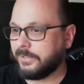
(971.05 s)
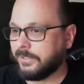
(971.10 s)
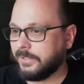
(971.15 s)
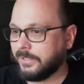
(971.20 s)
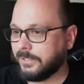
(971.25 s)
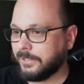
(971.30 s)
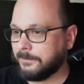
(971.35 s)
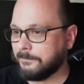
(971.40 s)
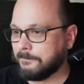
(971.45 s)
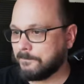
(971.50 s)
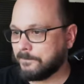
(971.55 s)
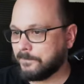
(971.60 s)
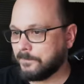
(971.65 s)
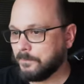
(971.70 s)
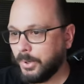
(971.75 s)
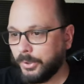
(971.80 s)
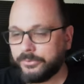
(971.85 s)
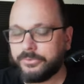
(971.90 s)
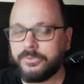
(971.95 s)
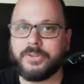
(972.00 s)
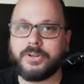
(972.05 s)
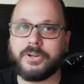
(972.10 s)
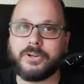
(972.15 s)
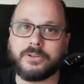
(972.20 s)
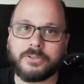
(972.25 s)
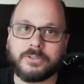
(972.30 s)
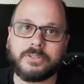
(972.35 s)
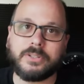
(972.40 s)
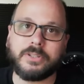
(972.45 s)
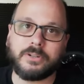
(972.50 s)
Um, most of
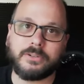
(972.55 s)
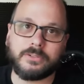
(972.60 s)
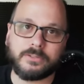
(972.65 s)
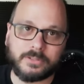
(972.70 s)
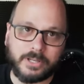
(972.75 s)
their, their